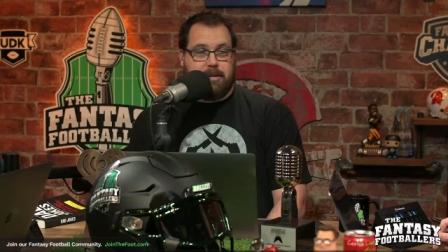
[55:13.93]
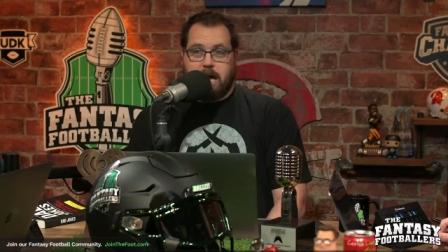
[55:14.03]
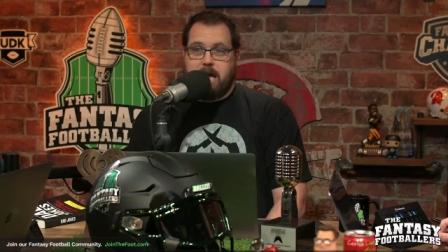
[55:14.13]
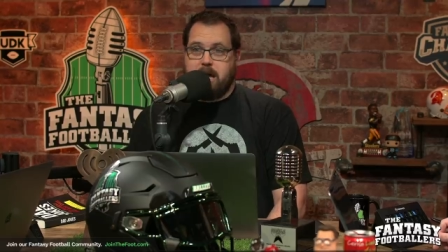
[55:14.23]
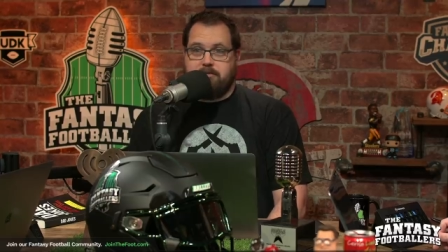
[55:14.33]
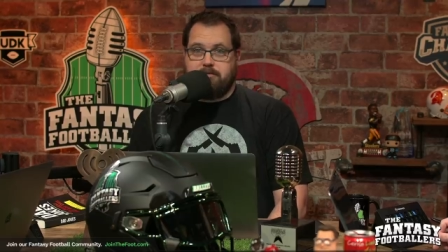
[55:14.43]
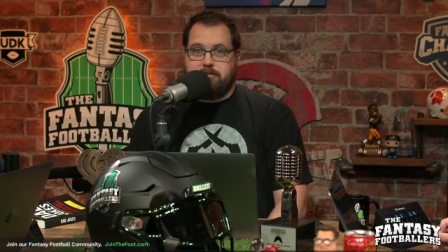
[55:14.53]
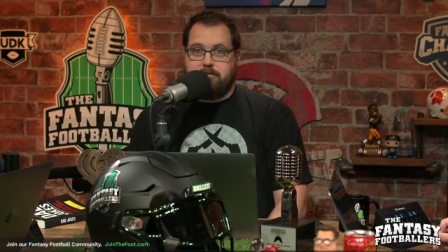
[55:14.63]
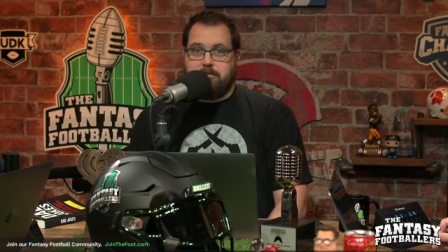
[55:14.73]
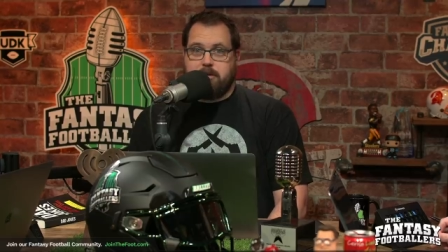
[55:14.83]
I have,
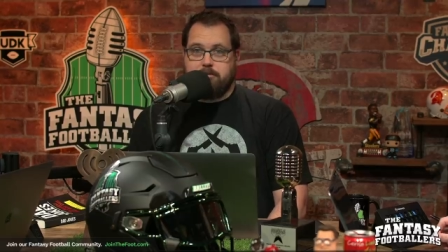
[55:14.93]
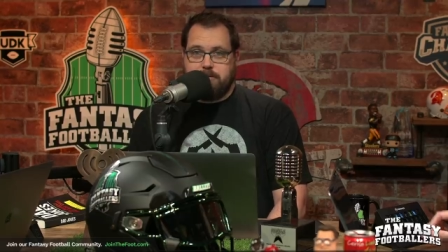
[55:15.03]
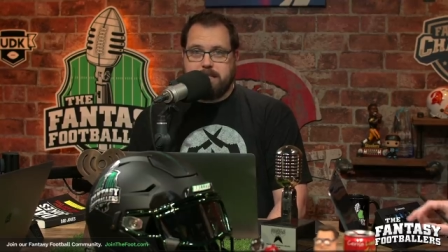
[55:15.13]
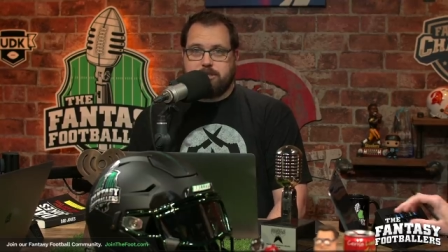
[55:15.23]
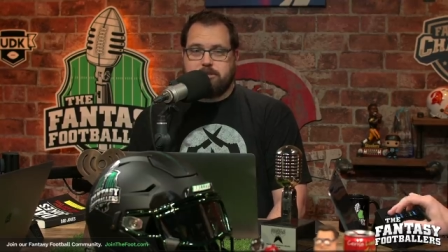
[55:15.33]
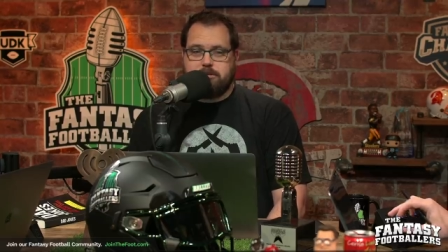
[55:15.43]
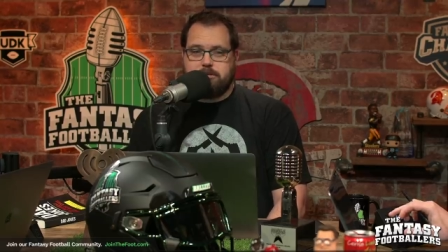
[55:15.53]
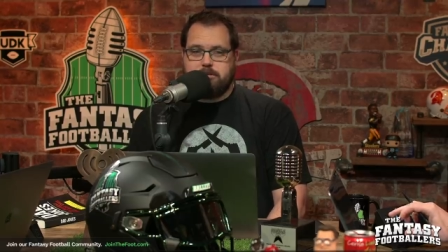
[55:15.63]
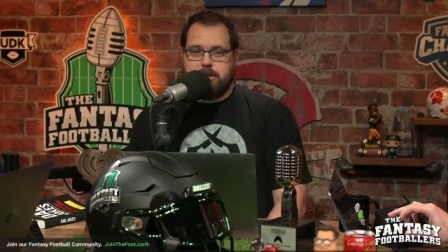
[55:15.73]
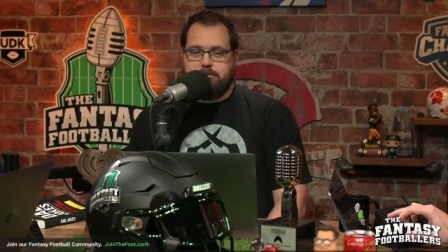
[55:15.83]
uh, Mitch.
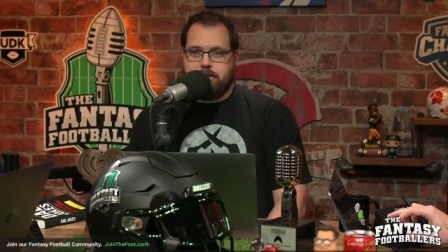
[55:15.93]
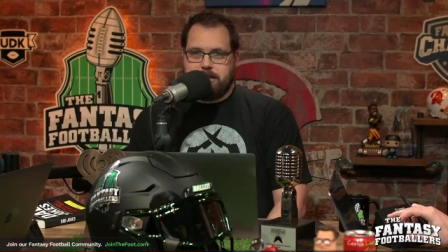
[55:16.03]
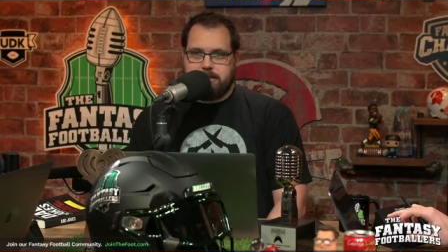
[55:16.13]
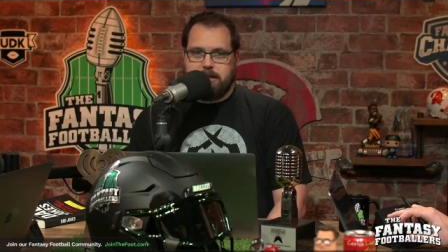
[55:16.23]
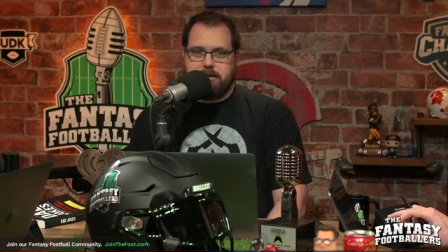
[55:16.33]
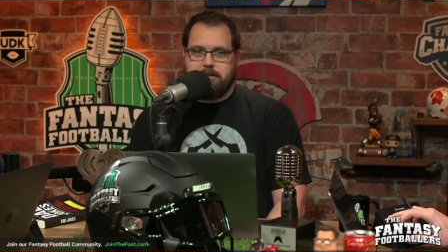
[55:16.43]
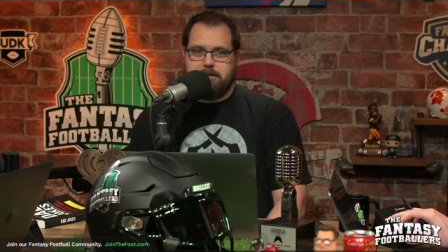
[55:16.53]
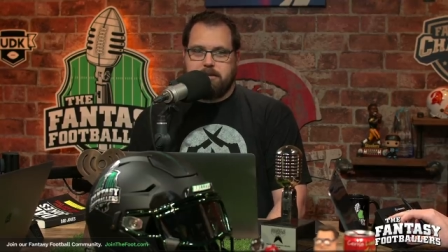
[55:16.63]
If you're listening,